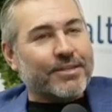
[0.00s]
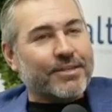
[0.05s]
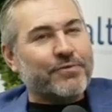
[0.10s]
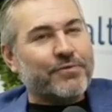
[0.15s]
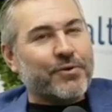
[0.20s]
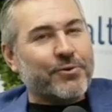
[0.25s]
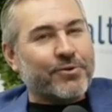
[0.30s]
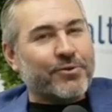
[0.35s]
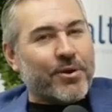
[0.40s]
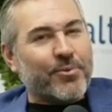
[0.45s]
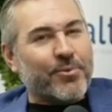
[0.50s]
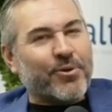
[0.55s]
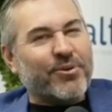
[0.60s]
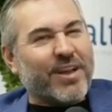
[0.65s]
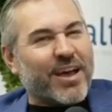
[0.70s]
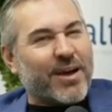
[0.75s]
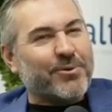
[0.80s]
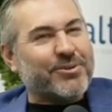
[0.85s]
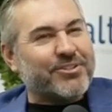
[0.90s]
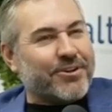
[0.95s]
Cell phone
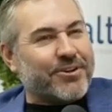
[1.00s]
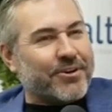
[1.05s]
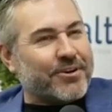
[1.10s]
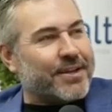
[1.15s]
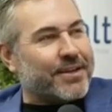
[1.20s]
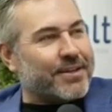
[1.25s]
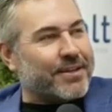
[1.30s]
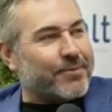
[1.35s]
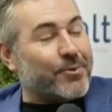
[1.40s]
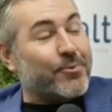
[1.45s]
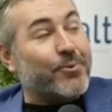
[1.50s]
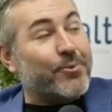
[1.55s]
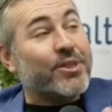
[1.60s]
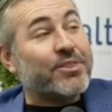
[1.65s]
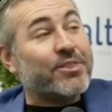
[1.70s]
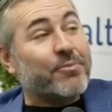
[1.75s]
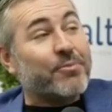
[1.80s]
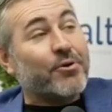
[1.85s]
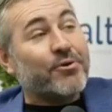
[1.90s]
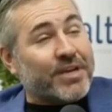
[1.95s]
number, now we're starting to get,
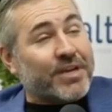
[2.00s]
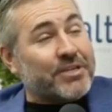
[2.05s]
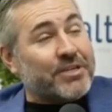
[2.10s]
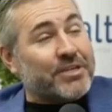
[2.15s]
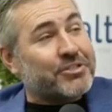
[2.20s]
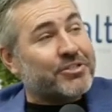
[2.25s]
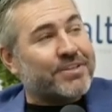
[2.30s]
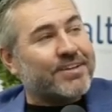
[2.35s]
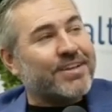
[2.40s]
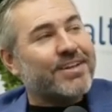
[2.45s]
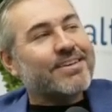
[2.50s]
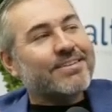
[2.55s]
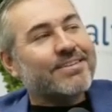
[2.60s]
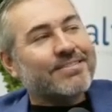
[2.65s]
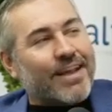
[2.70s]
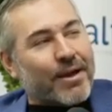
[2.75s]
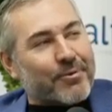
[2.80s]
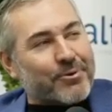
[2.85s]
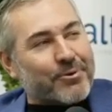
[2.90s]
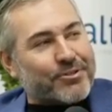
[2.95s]
with motivation,
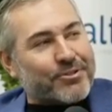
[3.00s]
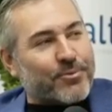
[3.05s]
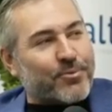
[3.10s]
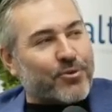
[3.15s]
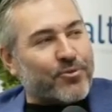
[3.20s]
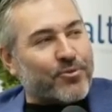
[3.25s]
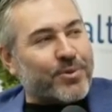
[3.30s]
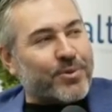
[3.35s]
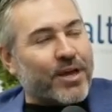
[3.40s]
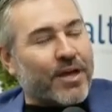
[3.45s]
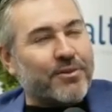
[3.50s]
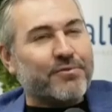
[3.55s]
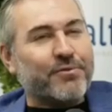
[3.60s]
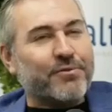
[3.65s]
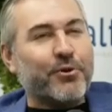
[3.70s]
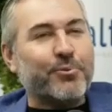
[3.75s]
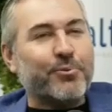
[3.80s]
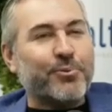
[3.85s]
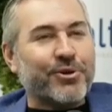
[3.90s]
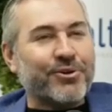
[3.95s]
now we're starting to move beyond
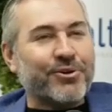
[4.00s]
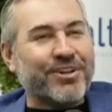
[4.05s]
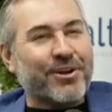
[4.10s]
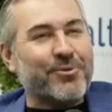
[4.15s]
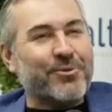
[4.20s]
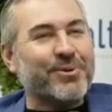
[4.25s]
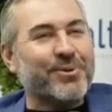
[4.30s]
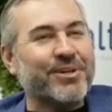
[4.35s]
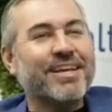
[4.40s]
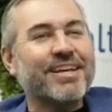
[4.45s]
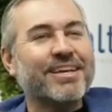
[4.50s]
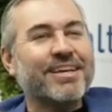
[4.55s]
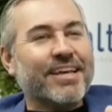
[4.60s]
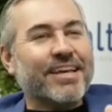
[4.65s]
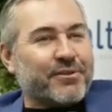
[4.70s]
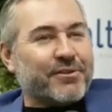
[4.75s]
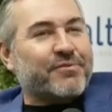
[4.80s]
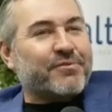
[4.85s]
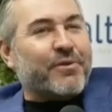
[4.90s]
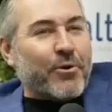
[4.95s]
the phone book. But
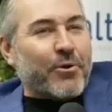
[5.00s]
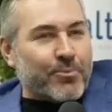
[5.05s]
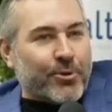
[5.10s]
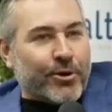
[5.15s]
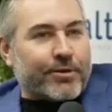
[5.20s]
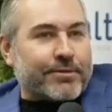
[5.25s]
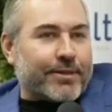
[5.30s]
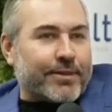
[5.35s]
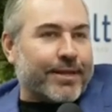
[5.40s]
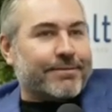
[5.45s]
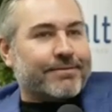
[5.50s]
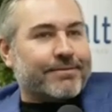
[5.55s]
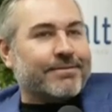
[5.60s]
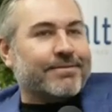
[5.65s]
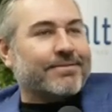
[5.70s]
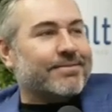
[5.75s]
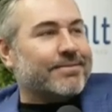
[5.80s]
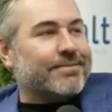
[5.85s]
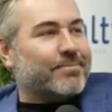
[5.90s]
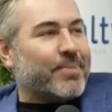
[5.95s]
like the phone book, like,
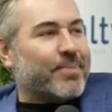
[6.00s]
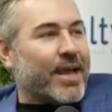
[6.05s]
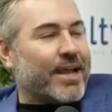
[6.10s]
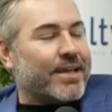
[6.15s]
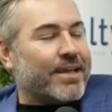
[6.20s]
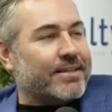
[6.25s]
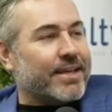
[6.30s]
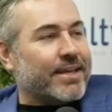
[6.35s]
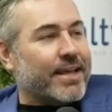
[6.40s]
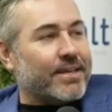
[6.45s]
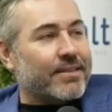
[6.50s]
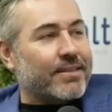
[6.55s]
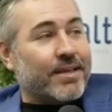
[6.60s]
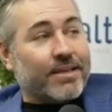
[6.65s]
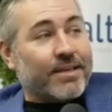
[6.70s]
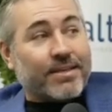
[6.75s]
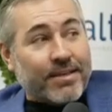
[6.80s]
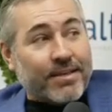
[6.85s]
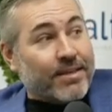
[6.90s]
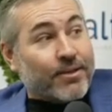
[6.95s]
back in the day,
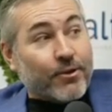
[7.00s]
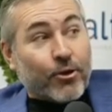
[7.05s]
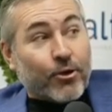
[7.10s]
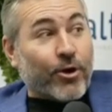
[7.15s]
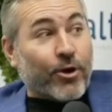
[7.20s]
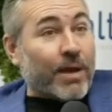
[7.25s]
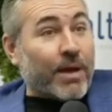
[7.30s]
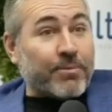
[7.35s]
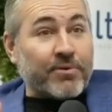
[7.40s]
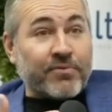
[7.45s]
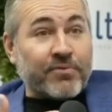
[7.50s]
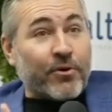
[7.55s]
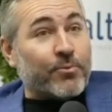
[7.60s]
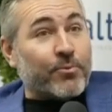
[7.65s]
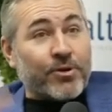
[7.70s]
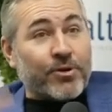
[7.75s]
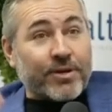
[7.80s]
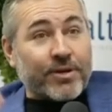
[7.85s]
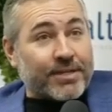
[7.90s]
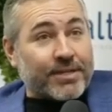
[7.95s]
like grab the
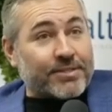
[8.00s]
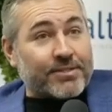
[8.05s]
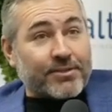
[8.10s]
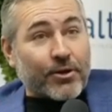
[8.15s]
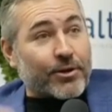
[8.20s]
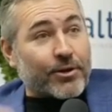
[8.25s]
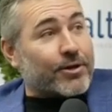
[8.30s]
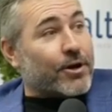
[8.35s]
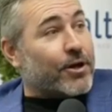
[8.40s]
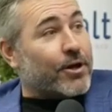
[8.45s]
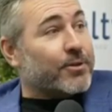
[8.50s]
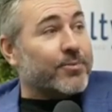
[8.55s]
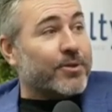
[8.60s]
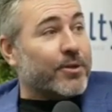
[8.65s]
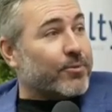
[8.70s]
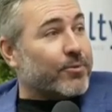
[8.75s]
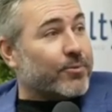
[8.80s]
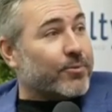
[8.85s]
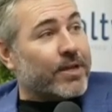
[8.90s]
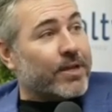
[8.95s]
phone book and start calling
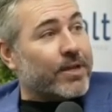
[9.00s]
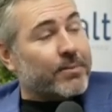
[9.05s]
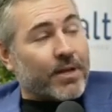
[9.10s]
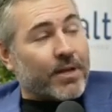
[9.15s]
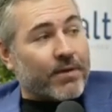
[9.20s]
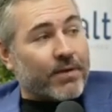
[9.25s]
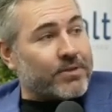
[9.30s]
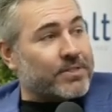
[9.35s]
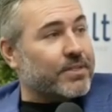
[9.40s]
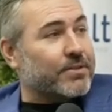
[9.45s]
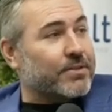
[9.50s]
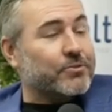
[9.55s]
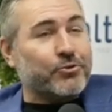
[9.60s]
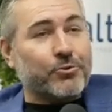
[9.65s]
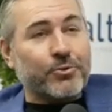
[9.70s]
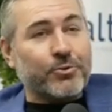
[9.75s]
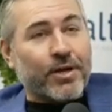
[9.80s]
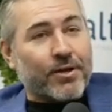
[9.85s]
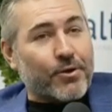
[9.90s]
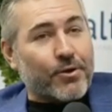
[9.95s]
people, right? I mean, obviously
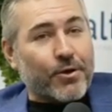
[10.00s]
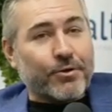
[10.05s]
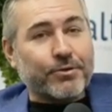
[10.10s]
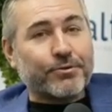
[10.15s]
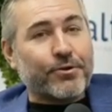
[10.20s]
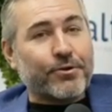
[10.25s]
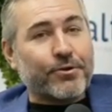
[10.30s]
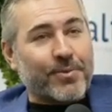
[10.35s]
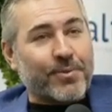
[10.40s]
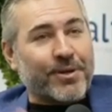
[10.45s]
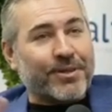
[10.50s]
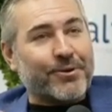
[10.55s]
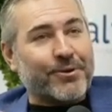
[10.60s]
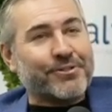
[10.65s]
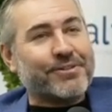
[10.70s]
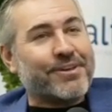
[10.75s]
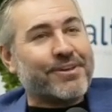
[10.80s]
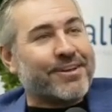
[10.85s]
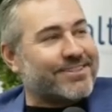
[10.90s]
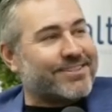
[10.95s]
there's do not call scrubbing.
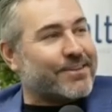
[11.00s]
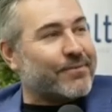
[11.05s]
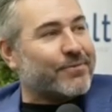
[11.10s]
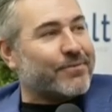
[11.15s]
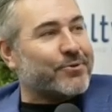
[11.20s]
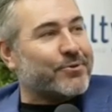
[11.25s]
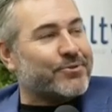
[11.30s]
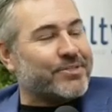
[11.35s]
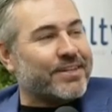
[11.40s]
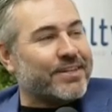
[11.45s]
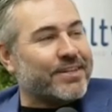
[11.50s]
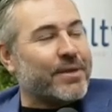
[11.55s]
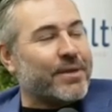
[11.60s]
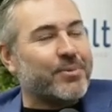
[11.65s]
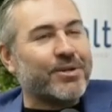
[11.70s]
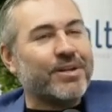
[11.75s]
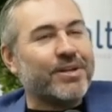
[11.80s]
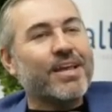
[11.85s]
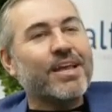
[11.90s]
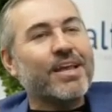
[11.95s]
There's a lot of stuff that goes into
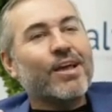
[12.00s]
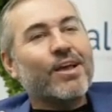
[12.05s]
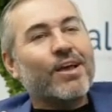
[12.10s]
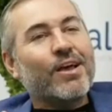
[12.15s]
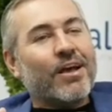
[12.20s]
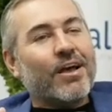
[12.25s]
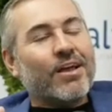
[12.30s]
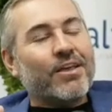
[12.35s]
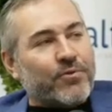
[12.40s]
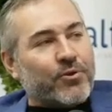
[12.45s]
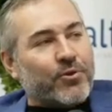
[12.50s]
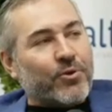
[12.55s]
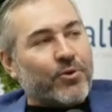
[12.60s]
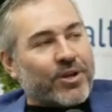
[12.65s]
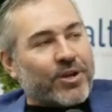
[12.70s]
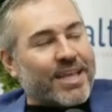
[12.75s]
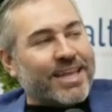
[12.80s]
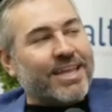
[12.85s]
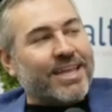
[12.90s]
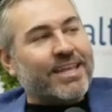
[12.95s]
that. But if
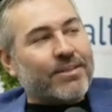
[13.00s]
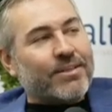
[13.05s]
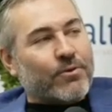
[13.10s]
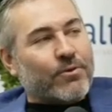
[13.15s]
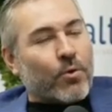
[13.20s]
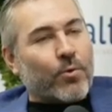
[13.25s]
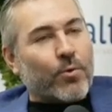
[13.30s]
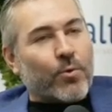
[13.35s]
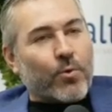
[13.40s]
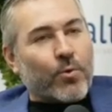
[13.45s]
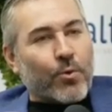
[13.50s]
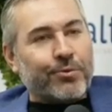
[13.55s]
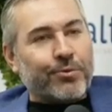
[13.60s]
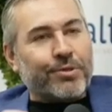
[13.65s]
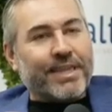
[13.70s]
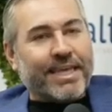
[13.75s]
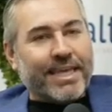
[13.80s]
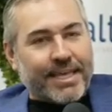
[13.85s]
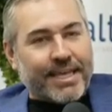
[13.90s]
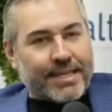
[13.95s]
you're getting quote
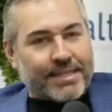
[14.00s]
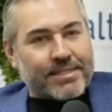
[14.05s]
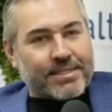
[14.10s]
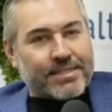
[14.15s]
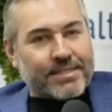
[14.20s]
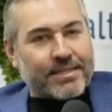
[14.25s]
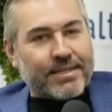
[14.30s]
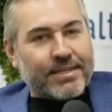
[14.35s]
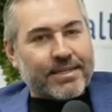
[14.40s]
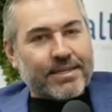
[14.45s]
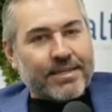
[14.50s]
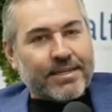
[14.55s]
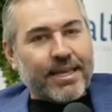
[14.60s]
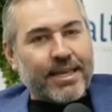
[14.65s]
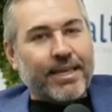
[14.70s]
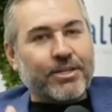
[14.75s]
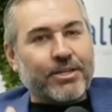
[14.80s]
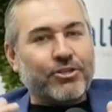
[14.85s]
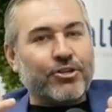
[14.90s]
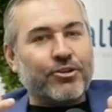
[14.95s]
unquote leads,
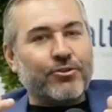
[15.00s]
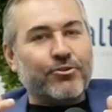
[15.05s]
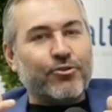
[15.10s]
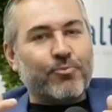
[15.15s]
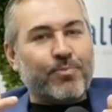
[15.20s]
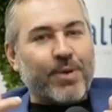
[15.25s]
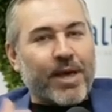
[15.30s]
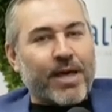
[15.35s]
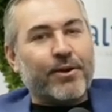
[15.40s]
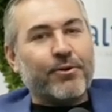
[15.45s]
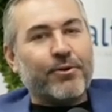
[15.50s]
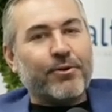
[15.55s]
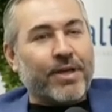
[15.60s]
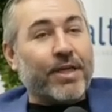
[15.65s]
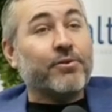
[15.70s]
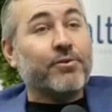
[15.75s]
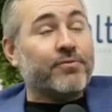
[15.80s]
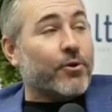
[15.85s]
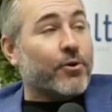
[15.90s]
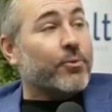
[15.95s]
it should do better
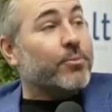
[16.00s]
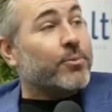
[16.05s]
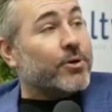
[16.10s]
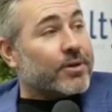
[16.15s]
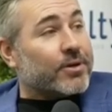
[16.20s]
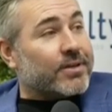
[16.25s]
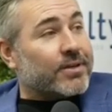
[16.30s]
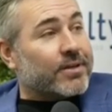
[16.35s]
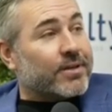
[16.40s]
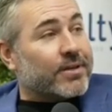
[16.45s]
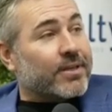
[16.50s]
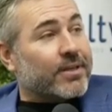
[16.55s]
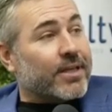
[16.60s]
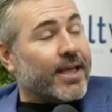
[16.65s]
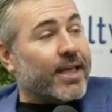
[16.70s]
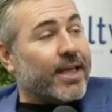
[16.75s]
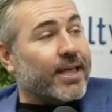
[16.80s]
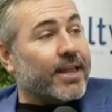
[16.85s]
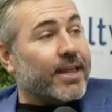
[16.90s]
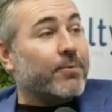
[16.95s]
than the phone book.
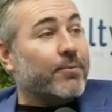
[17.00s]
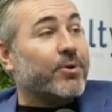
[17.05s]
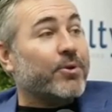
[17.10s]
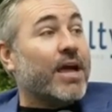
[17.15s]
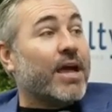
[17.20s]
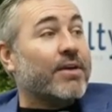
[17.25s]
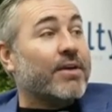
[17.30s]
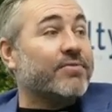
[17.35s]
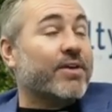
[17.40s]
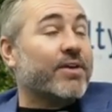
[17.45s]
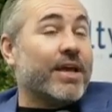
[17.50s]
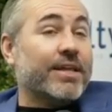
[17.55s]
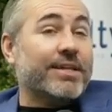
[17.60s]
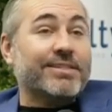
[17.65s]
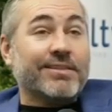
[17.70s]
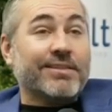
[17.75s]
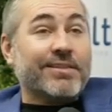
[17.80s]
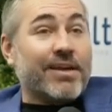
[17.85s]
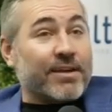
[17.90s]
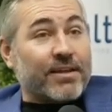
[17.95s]
And what I
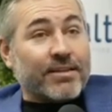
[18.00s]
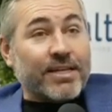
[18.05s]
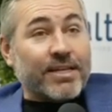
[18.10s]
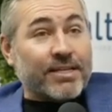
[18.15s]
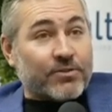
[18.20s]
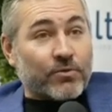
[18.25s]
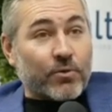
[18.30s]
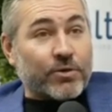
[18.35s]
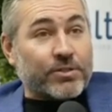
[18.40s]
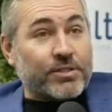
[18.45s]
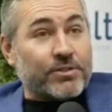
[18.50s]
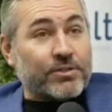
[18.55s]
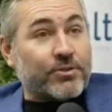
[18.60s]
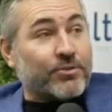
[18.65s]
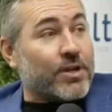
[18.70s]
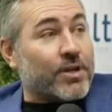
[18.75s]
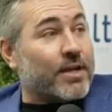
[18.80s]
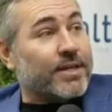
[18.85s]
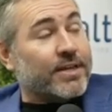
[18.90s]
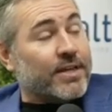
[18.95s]
find is a lot of lead sources
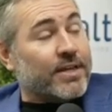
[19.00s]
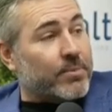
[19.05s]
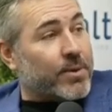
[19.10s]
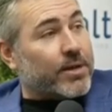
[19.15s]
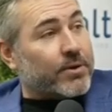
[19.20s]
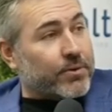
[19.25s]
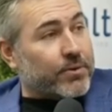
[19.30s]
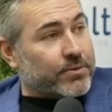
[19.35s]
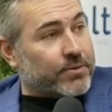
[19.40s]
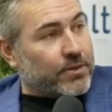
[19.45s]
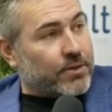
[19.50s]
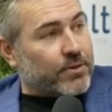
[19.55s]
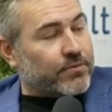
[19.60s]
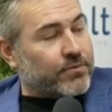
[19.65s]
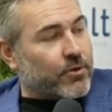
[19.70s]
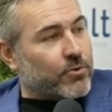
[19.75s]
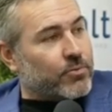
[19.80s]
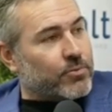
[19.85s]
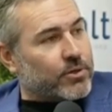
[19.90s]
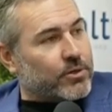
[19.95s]
are not any better than
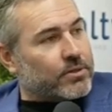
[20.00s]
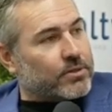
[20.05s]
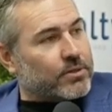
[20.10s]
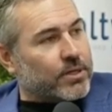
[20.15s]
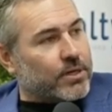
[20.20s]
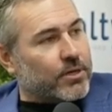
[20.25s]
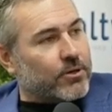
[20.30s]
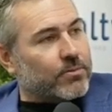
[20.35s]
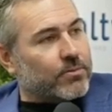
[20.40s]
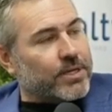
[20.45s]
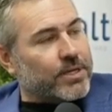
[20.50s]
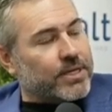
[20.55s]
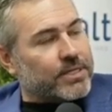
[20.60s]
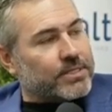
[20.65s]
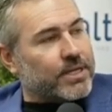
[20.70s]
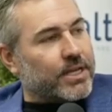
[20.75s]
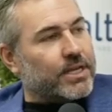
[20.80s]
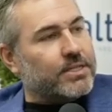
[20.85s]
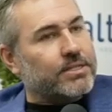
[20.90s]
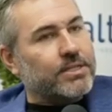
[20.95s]
the phone book,
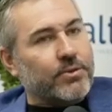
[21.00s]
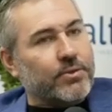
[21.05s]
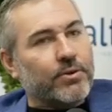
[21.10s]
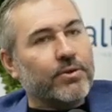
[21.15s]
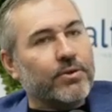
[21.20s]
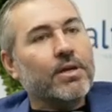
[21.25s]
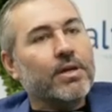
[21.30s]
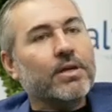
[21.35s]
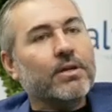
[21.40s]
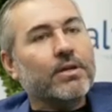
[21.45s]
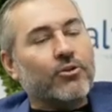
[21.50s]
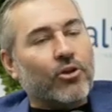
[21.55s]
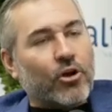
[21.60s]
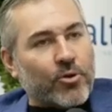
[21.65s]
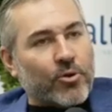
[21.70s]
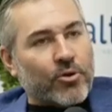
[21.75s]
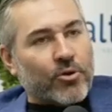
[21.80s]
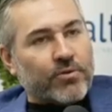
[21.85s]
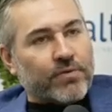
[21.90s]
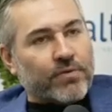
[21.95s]
because again, it's either
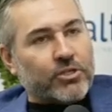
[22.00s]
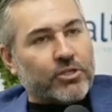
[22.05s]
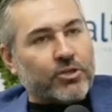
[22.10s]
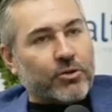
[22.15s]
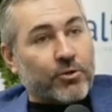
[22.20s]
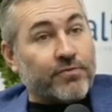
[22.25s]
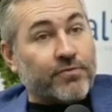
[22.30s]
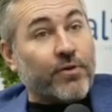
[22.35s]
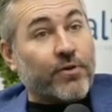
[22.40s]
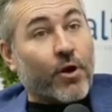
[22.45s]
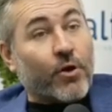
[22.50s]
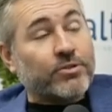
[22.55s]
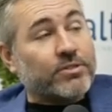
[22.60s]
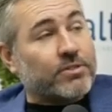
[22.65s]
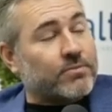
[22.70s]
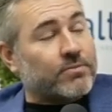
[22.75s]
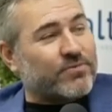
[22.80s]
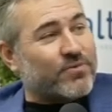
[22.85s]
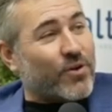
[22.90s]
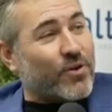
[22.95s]
no motivation or
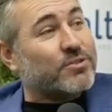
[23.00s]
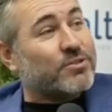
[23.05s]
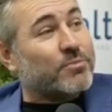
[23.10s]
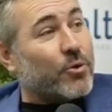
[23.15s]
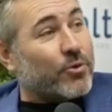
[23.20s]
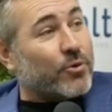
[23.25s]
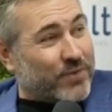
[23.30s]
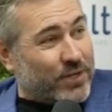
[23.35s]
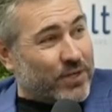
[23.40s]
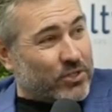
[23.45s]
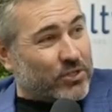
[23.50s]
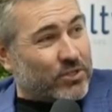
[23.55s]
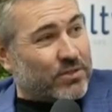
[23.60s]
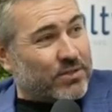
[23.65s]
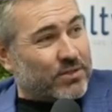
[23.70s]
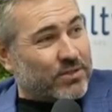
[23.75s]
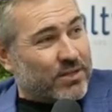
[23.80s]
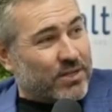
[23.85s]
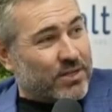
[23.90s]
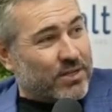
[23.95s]
false
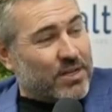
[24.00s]
motivation.